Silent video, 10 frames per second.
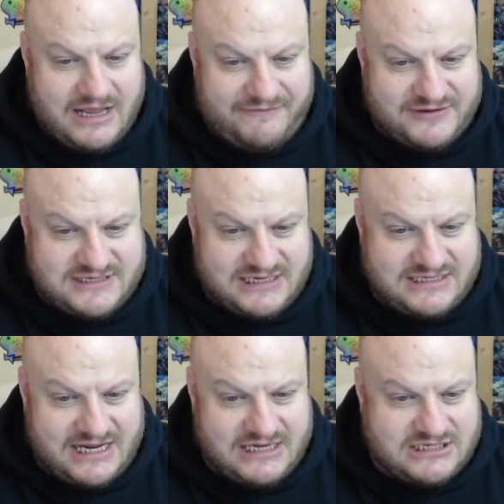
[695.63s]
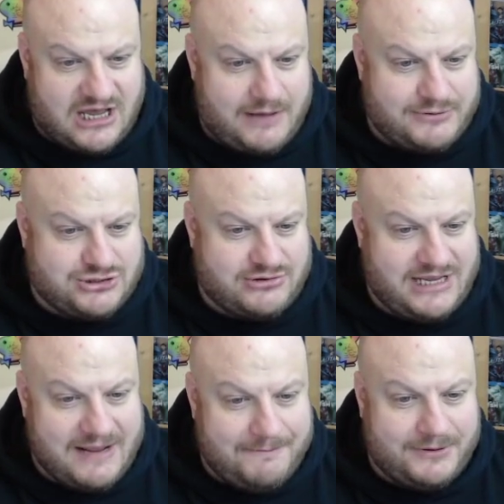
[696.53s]
yeah, facilitates arbitrary
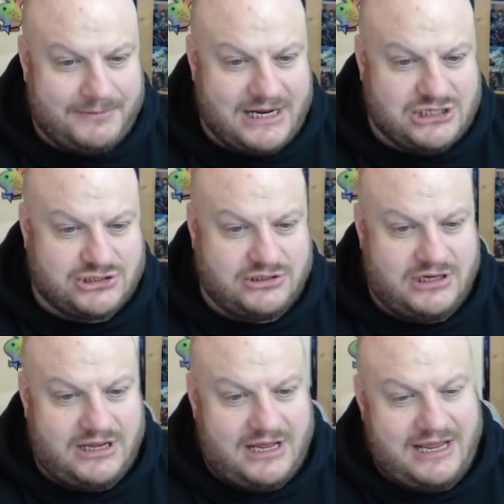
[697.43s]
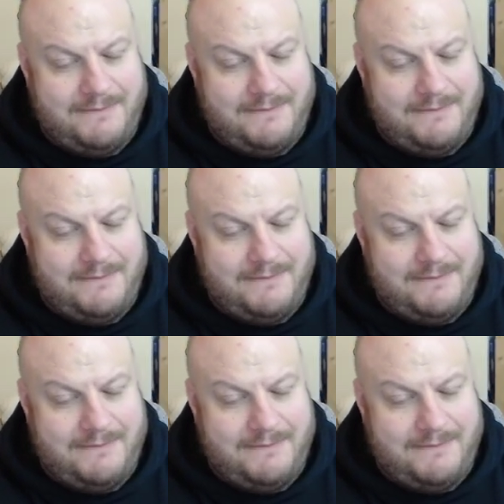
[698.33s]
implementation uh,